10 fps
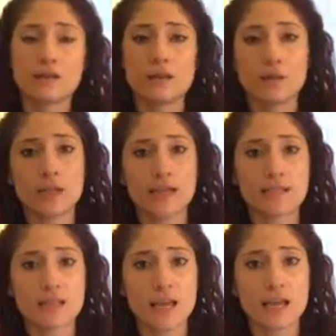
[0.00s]
The
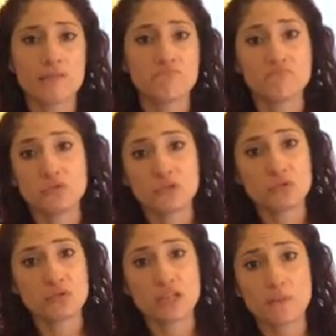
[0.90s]
next day,
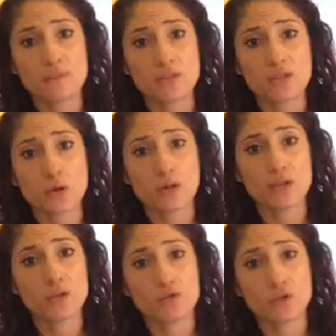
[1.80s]
you skip the
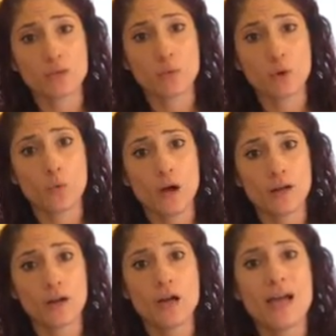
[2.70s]
soda, you drink more
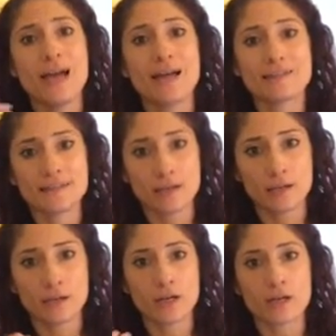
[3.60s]
water,
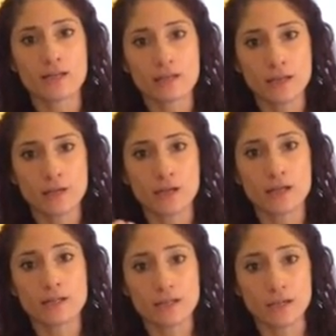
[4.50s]
etc., etc.,
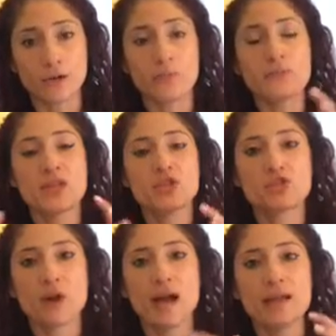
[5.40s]
etc.
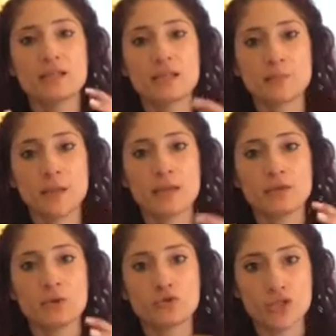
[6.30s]
Try to
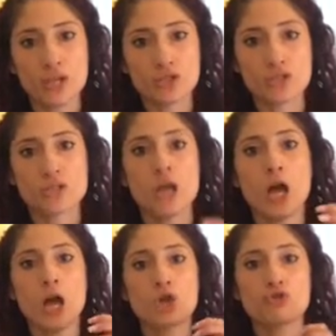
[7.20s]
make those changes
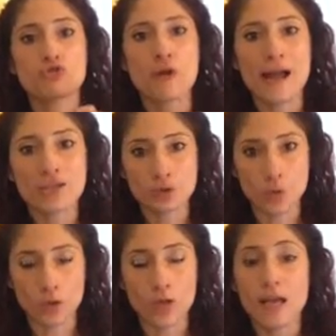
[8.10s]

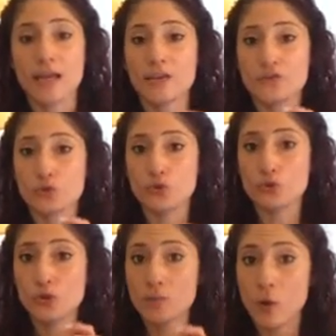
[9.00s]
gradual. If you
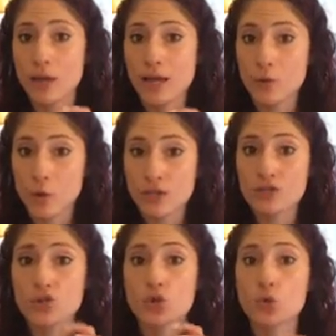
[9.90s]
do them all at
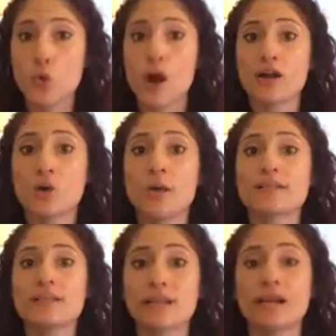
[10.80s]
once, you are
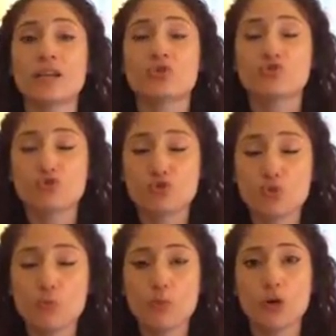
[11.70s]
going to get
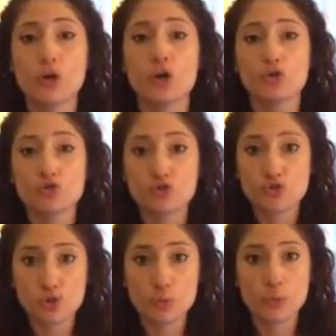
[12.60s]
super,
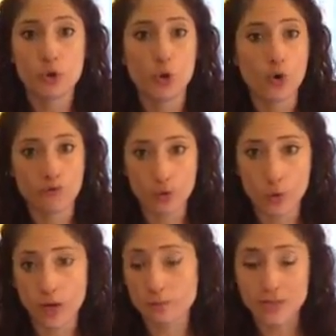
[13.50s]
super
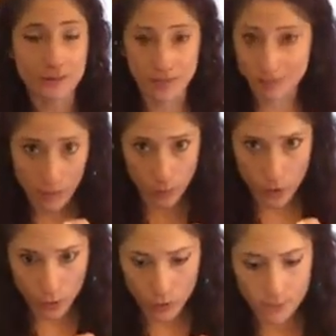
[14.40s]
overwhelmed, and that's not
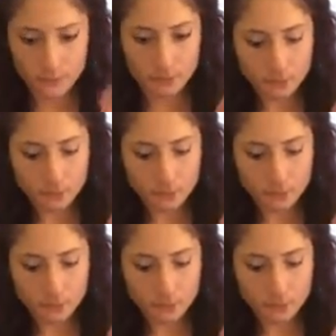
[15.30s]
what you want.